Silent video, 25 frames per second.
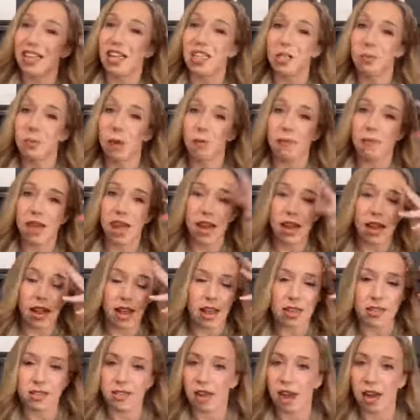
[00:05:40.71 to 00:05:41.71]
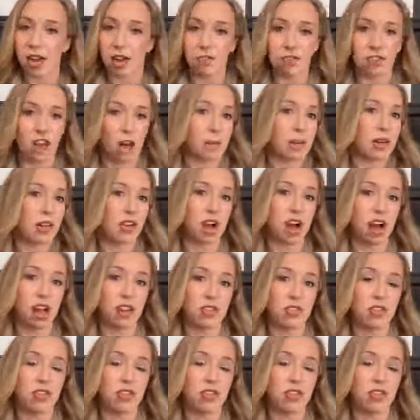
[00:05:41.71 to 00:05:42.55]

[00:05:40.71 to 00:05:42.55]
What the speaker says: that's been made has kind of come and gone.